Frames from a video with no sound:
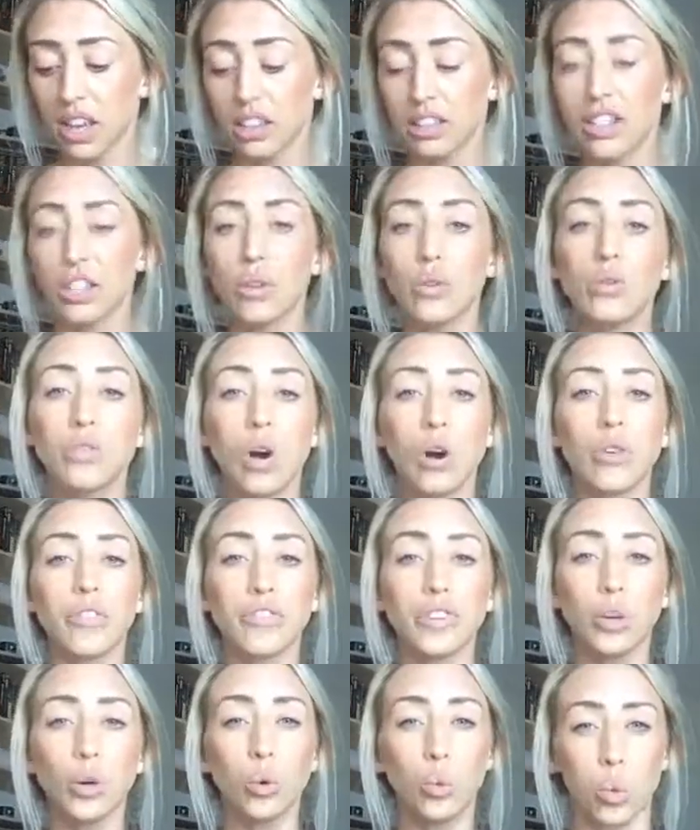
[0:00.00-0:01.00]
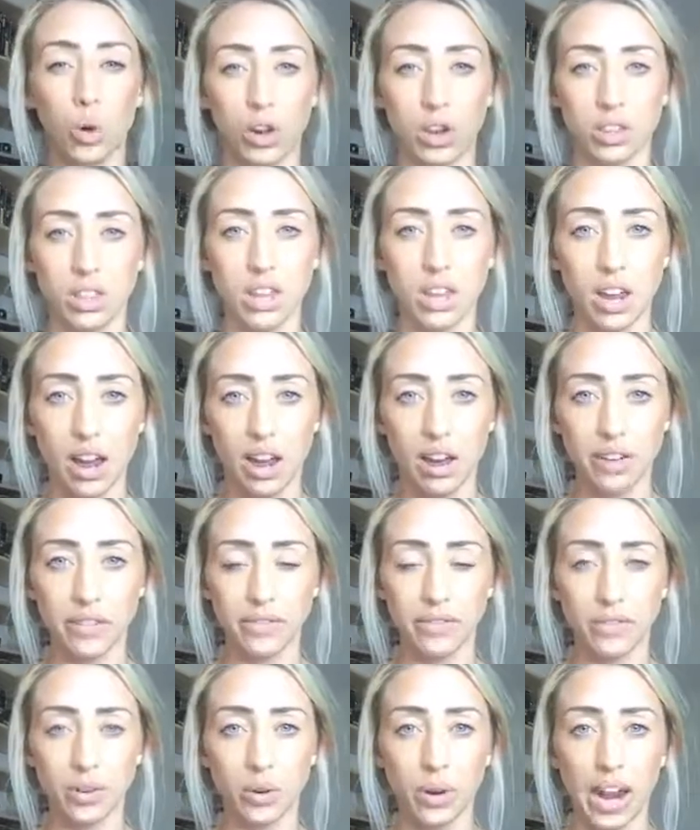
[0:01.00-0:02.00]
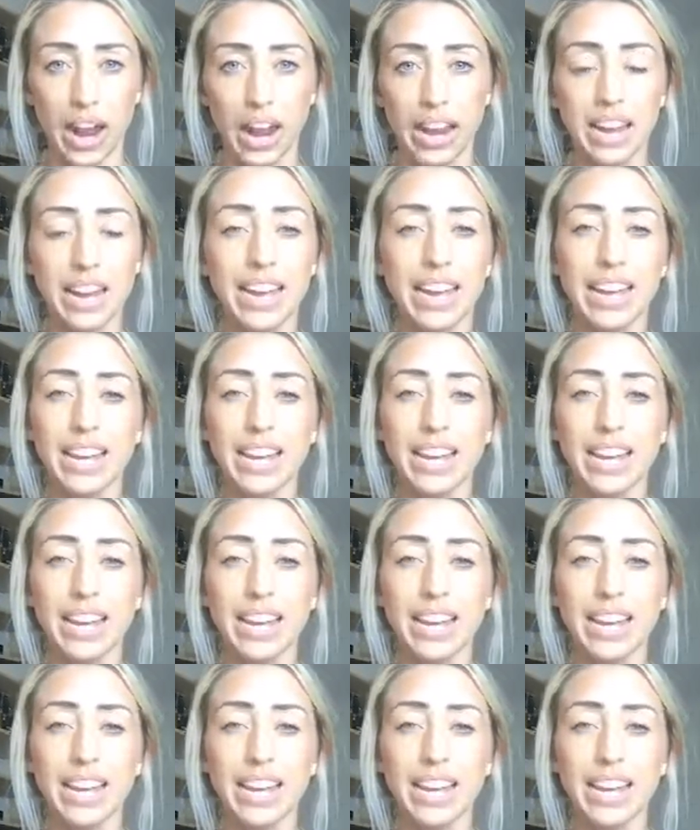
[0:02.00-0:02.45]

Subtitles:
that you don't feel worthy of, okay?